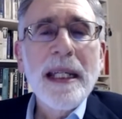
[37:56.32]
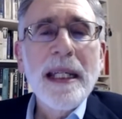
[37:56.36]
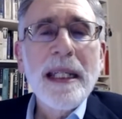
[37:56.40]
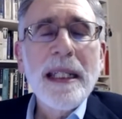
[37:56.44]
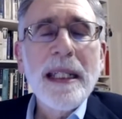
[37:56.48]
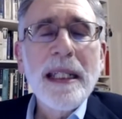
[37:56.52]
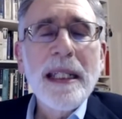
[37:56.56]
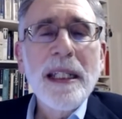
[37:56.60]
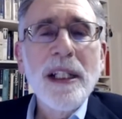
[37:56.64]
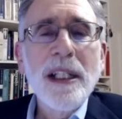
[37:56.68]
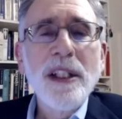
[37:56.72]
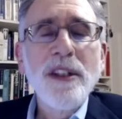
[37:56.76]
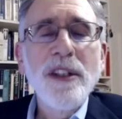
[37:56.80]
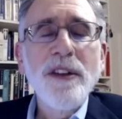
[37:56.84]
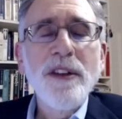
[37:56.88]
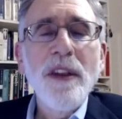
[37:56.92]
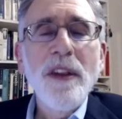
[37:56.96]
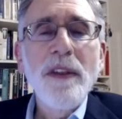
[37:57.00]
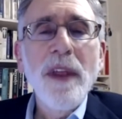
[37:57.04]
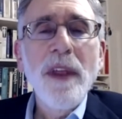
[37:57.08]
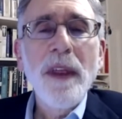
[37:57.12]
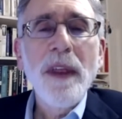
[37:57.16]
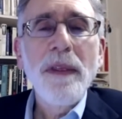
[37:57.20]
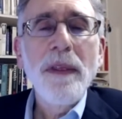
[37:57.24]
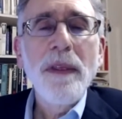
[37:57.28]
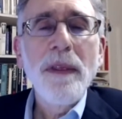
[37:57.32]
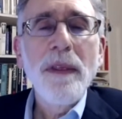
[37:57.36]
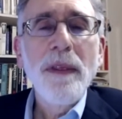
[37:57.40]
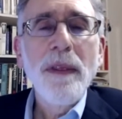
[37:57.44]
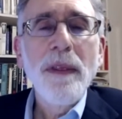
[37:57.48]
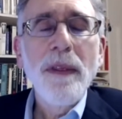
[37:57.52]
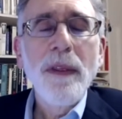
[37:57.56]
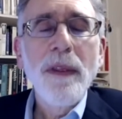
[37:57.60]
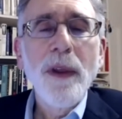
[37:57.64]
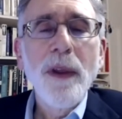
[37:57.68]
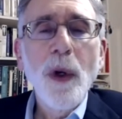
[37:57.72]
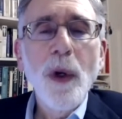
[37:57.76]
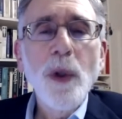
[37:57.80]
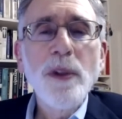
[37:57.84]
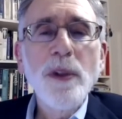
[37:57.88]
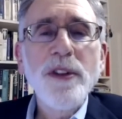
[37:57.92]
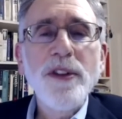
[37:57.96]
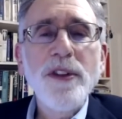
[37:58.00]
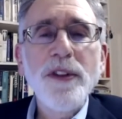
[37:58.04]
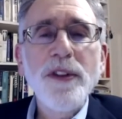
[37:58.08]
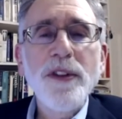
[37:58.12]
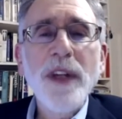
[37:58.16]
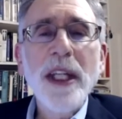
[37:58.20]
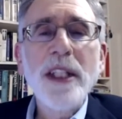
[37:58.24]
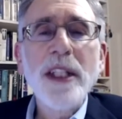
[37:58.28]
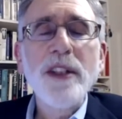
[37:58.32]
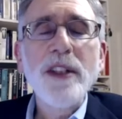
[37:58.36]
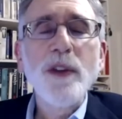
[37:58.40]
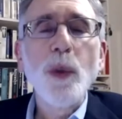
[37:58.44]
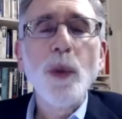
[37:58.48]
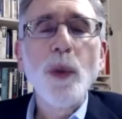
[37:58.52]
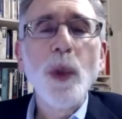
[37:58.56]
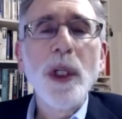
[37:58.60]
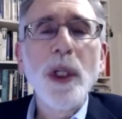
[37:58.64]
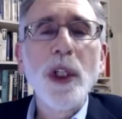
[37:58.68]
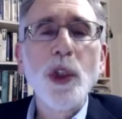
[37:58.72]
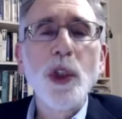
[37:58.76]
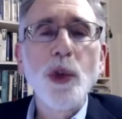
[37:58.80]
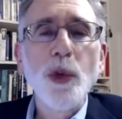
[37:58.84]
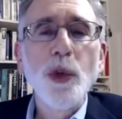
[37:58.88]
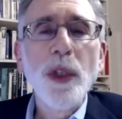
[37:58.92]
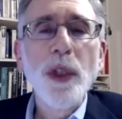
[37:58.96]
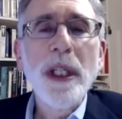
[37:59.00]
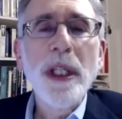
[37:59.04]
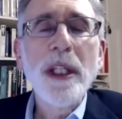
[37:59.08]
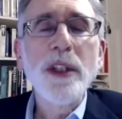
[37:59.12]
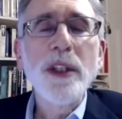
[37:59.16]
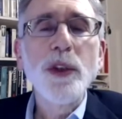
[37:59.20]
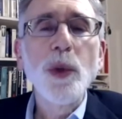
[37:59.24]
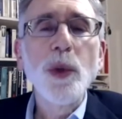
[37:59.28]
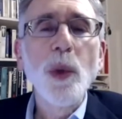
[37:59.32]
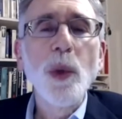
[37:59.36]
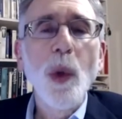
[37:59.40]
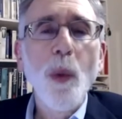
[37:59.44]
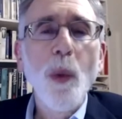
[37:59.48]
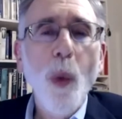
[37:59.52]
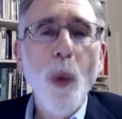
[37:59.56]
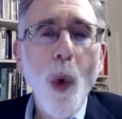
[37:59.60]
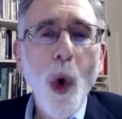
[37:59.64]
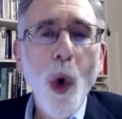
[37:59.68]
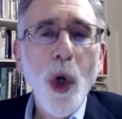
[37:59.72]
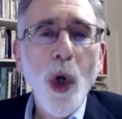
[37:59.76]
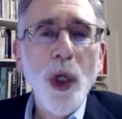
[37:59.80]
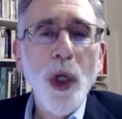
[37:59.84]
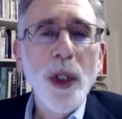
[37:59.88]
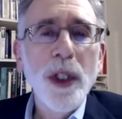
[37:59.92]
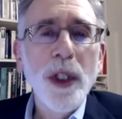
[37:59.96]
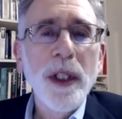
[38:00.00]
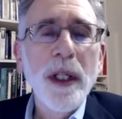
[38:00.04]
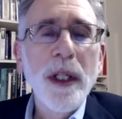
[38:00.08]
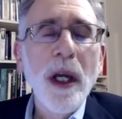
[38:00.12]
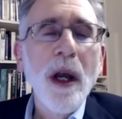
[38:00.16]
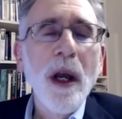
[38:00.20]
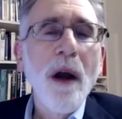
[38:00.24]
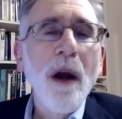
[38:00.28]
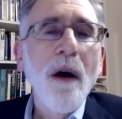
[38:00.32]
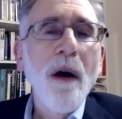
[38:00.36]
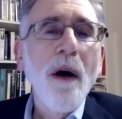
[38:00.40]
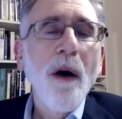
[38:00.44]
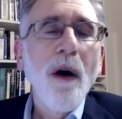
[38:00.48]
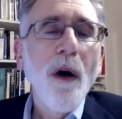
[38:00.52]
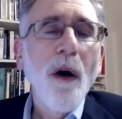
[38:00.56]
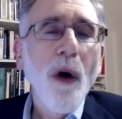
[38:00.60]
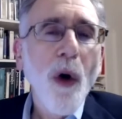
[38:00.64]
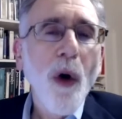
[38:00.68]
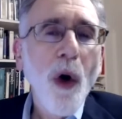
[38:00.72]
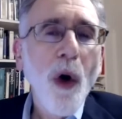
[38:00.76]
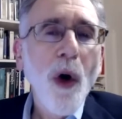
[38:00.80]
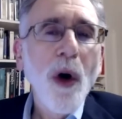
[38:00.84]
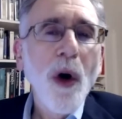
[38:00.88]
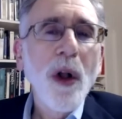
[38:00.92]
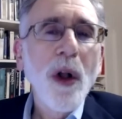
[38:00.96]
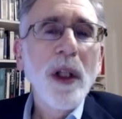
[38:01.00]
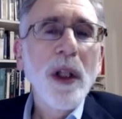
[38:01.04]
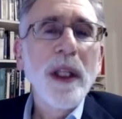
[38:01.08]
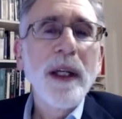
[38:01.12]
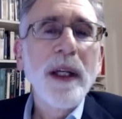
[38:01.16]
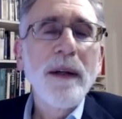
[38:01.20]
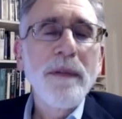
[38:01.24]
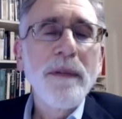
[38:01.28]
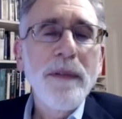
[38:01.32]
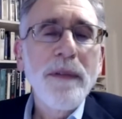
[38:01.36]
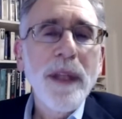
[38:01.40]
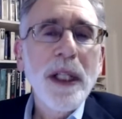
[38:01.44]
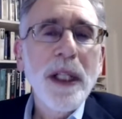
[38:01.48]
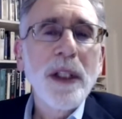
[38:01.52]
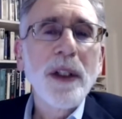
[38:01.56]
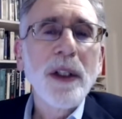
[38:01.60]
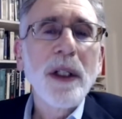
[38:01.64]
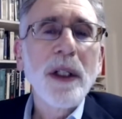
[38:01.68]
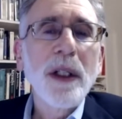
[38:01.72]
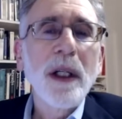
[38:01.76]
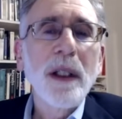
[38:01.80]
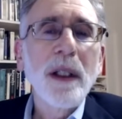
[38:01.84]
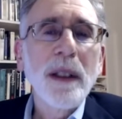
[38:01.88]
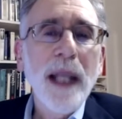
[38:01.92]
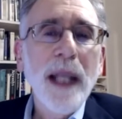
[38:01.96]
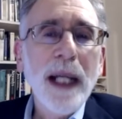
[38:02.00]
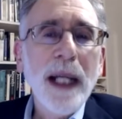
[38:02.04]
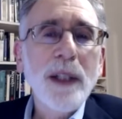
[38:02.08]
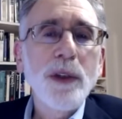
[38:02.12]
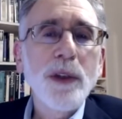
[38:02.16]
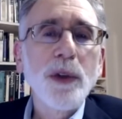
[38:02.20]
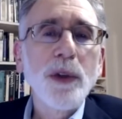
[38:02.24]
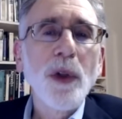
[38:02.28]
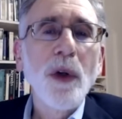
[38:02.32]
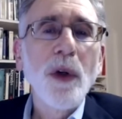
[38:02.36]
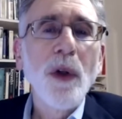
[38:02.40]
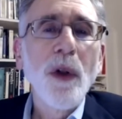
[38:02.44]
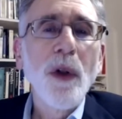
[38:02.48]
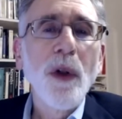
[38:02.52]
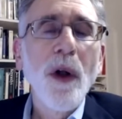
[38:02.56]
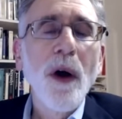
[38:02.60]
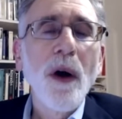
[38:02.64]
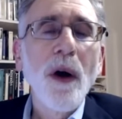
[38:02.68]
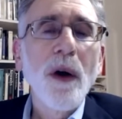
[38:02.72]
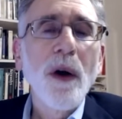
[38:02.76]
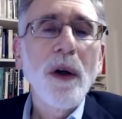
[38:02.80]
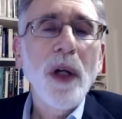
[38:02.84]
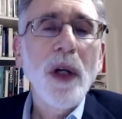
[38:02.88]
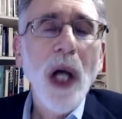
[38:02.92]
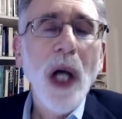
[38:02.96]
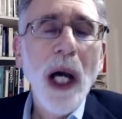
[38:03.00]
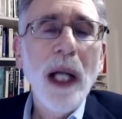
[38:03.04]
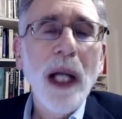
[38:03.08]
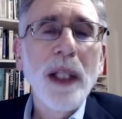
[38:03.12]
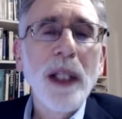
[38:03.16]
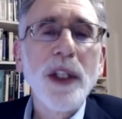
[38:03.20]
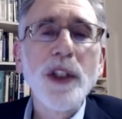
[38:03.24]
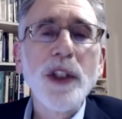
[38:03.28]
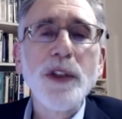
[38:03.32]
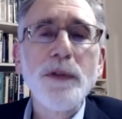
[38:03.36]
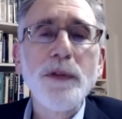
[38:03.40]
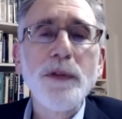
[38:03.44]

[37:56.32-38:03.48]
is that those states would agree to award all of their electoral college